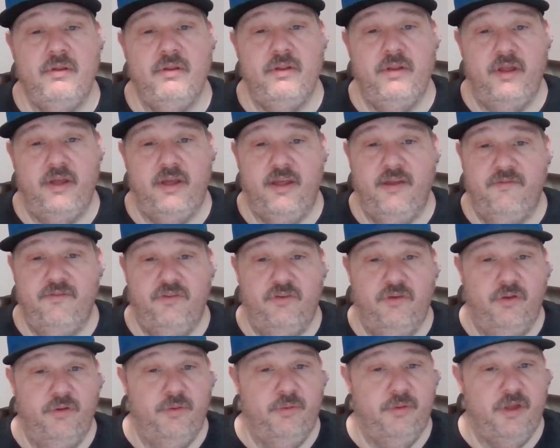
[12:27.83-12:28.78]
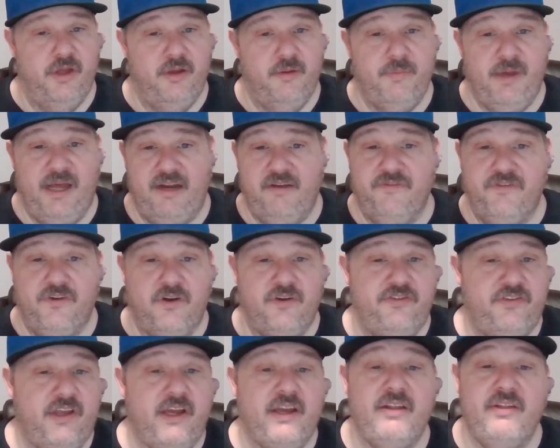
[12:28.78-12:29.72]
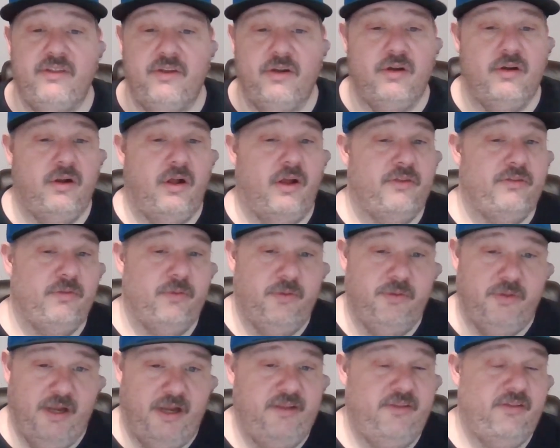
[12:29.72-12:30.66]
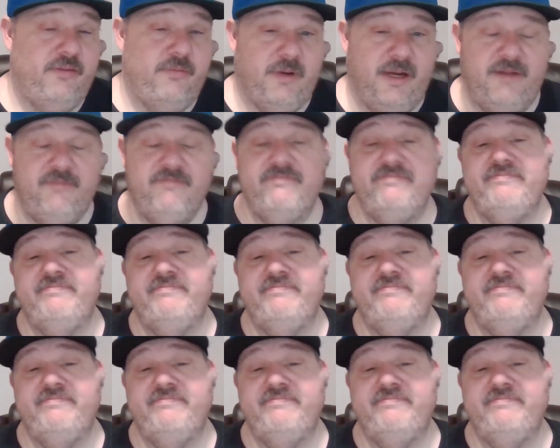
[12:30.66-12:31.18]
It gives you the batting first, second, third, all through the ninth, right?